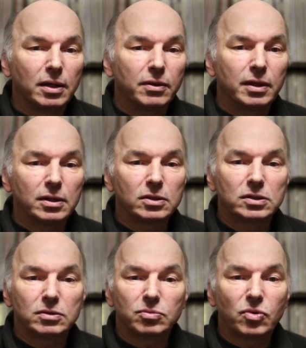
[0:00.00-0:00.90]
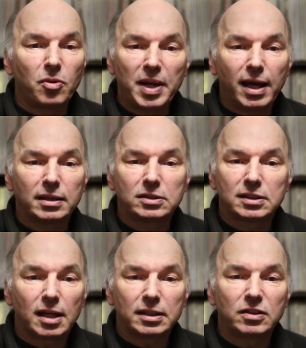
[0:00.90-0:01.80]
There's romance,
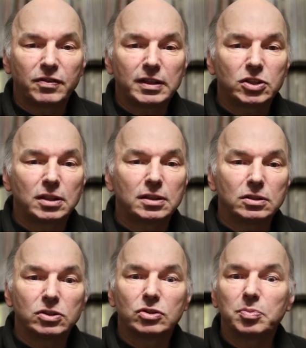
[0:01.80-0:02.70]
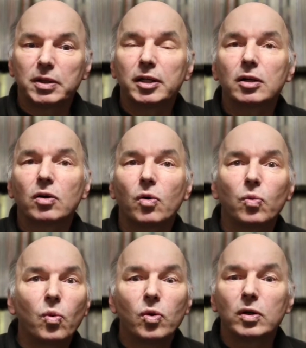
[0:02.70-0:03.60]
science fiction, superhero,
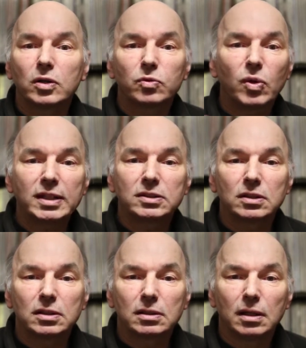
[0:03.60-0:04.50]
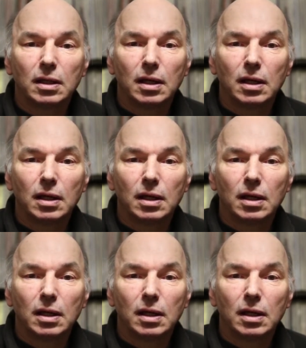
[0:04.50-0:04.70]
war, western,